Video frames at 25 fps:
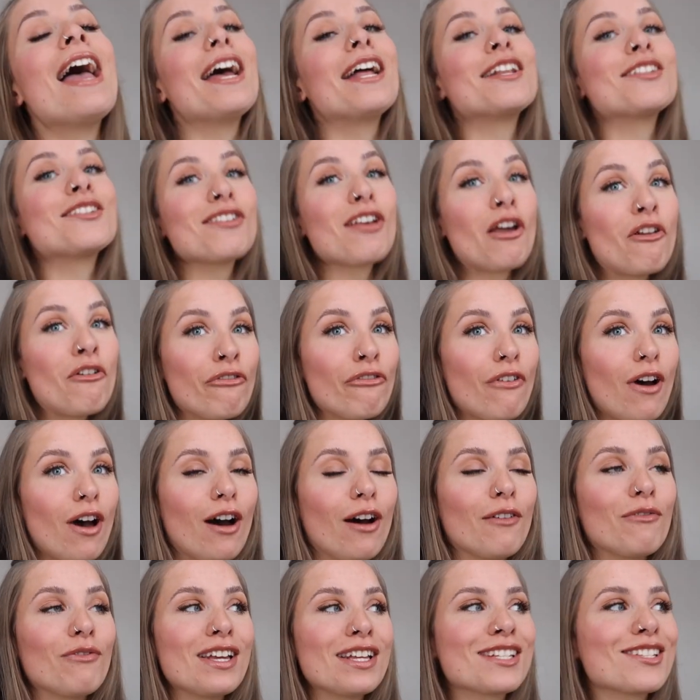and so
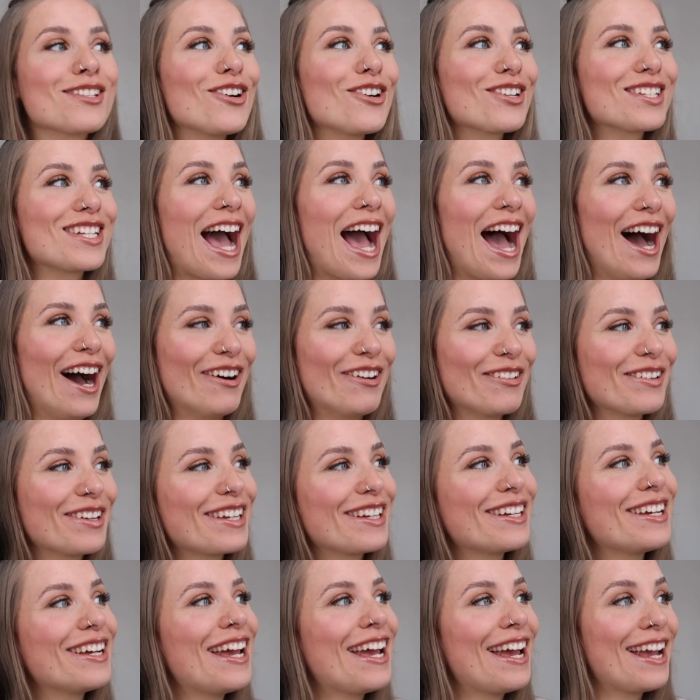far this lockdown